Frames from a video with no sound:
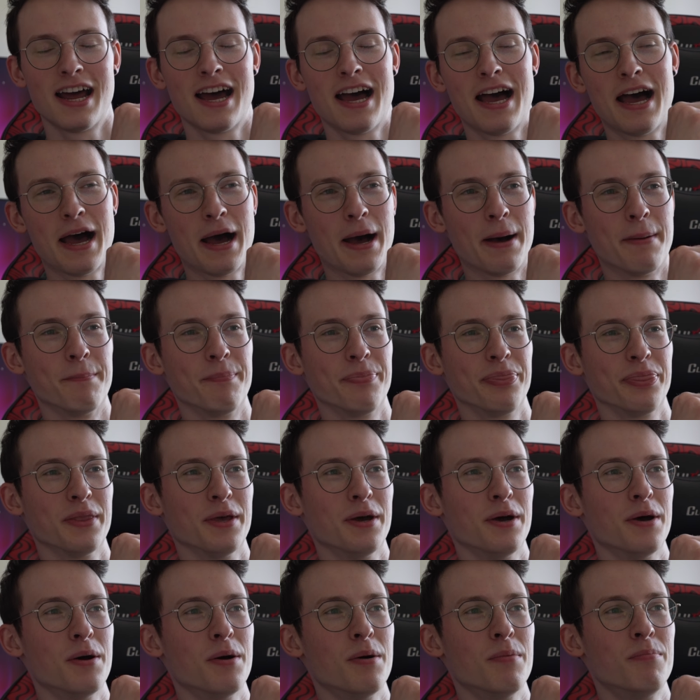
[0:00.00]

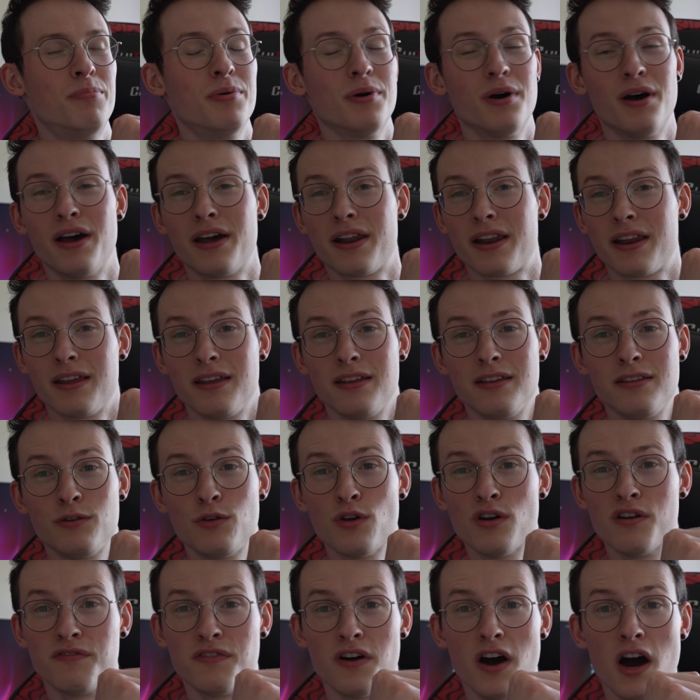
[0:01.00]
But
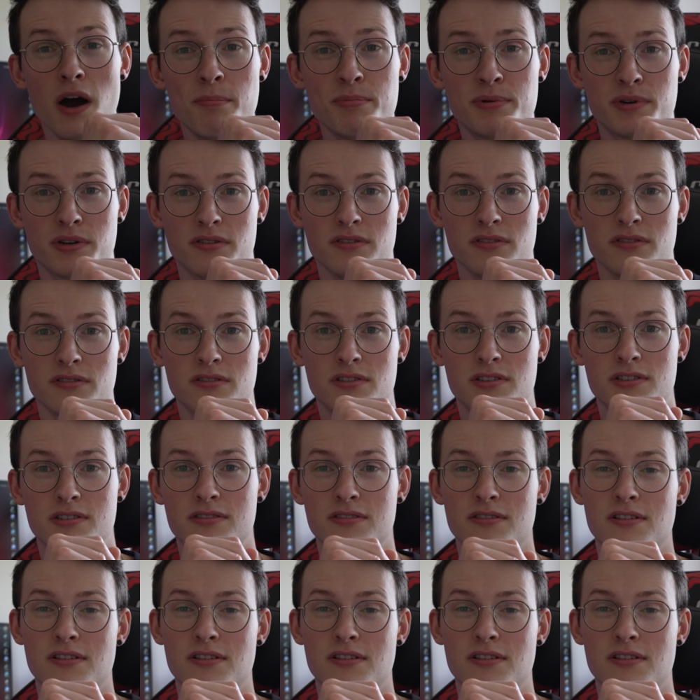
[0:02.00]
you have options